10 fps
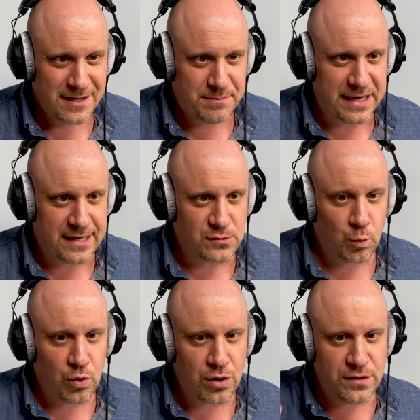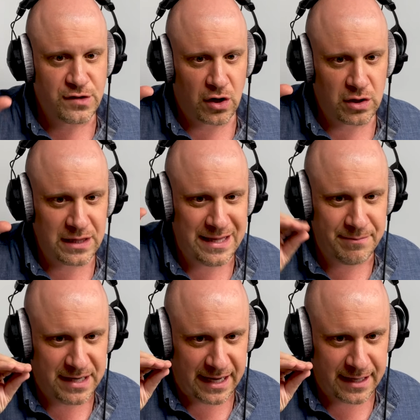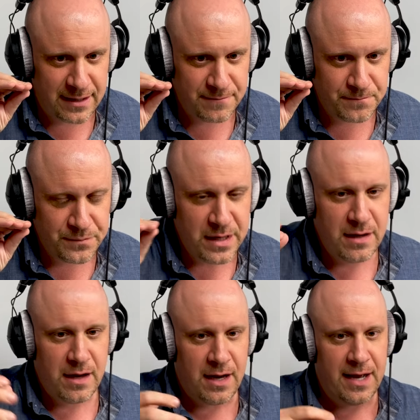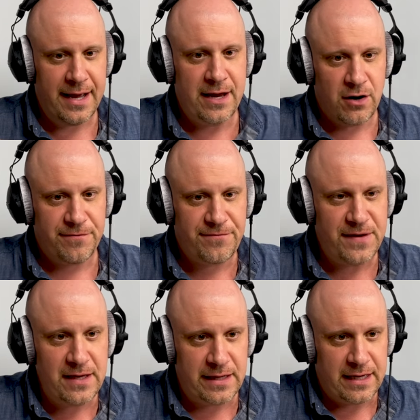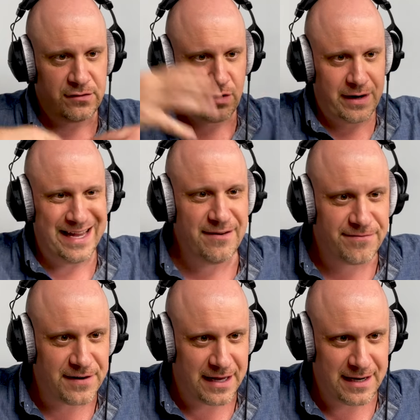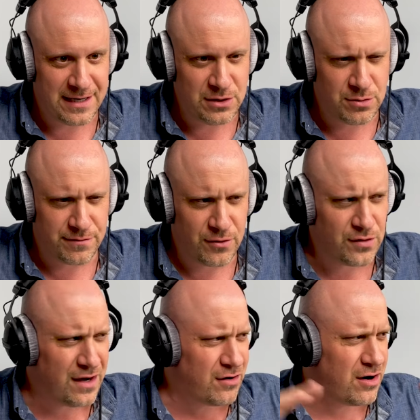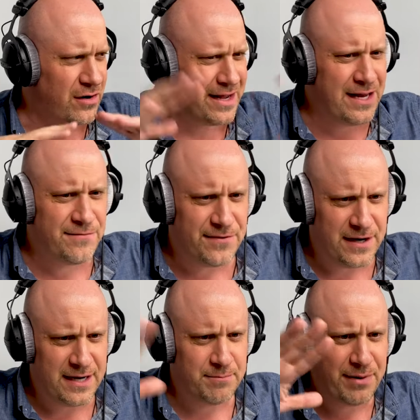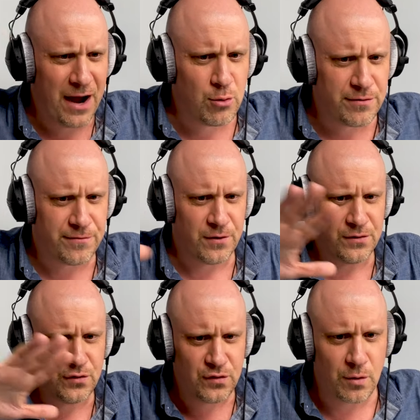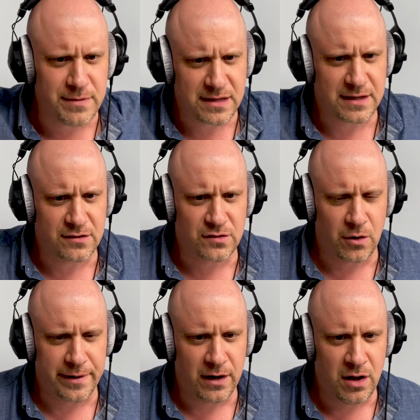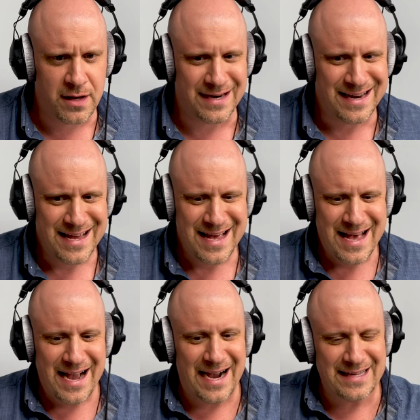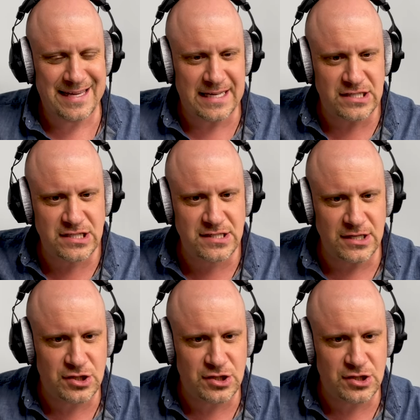because words are limiting, and our feelings are infinite and universal, are infinite and powerful, and so many things going on. And I think it's